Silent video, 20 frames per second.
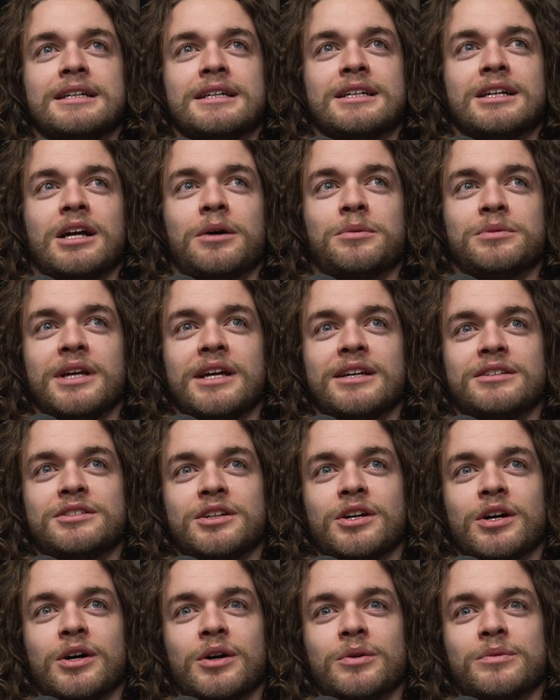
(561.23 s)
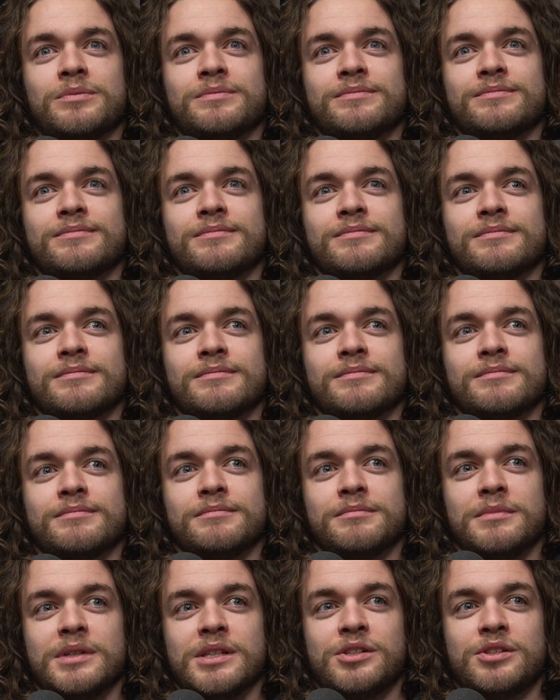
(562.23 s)
couple of days ago,
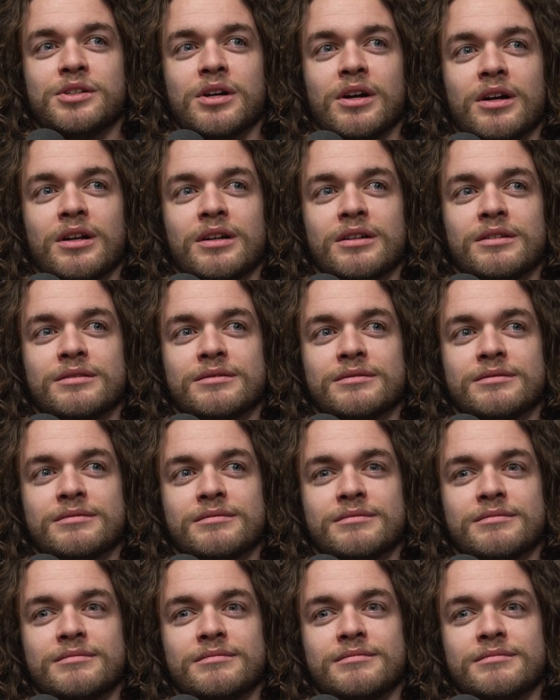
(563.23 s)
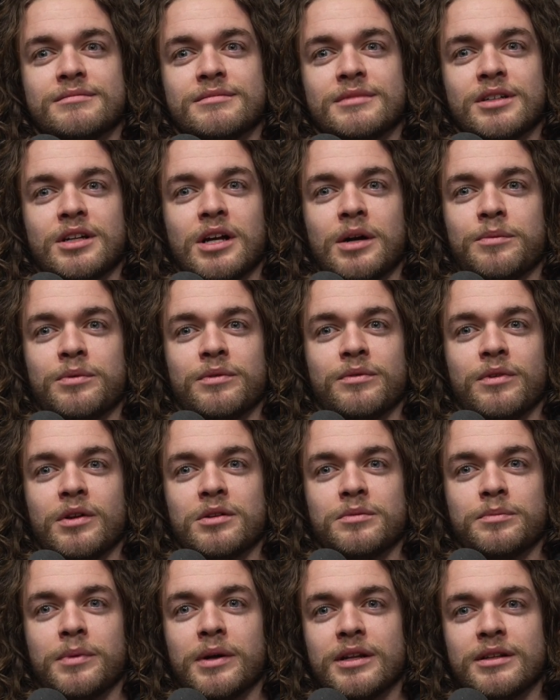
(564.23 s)
me, Sean, a couple of
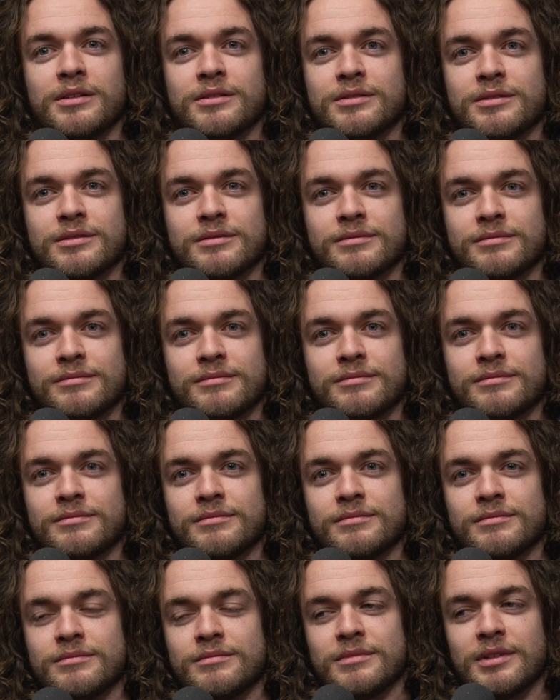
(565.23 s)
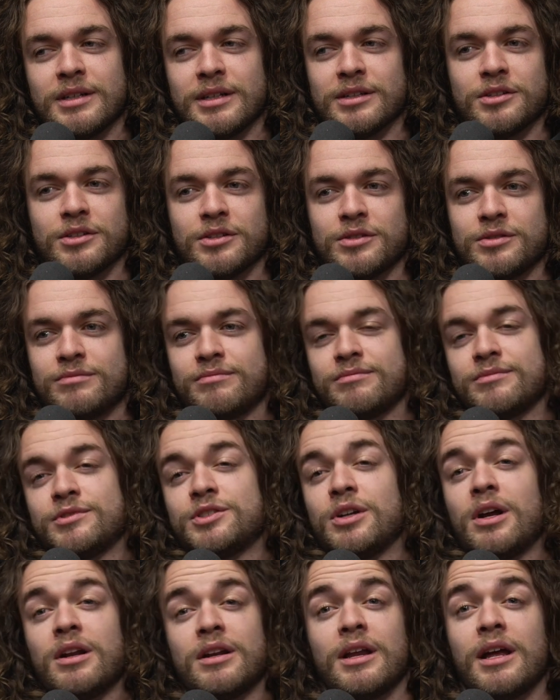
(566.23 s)
other buddies, like I said,
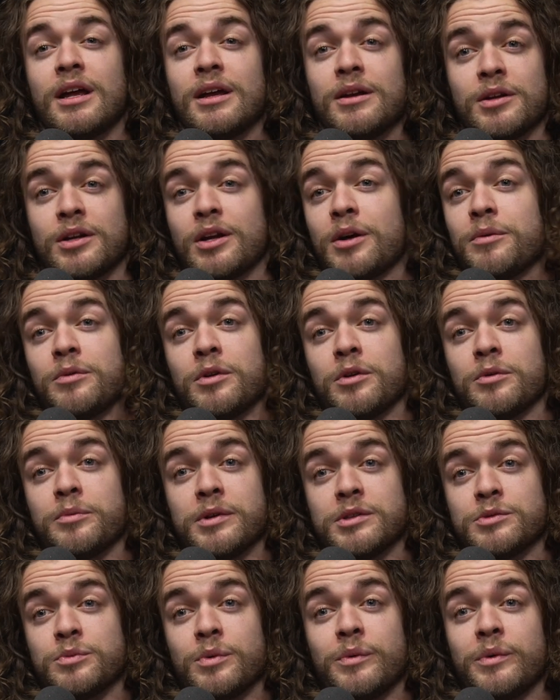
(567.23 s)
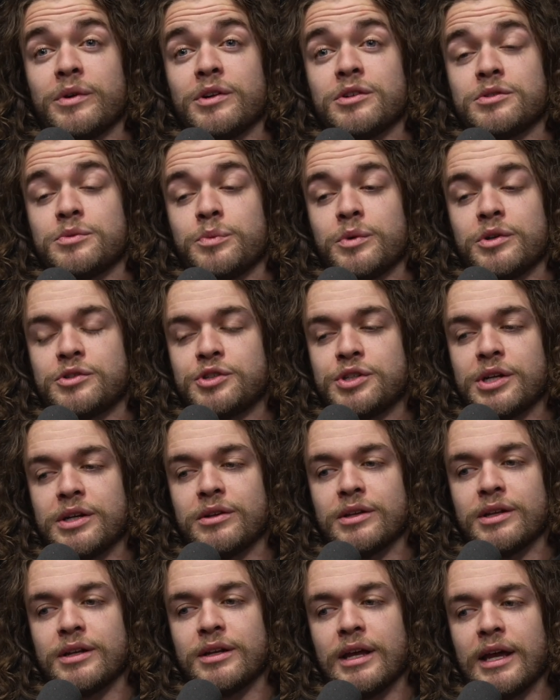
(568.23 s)
Sean and I, a couple of buddies, we were
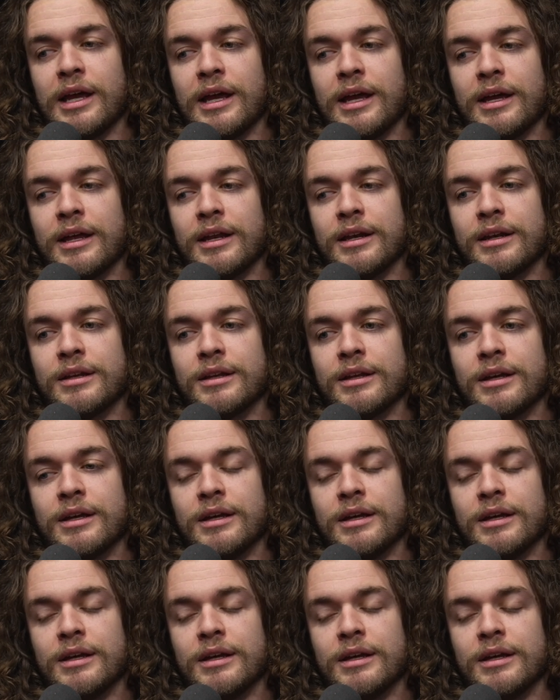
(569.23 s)
chilling and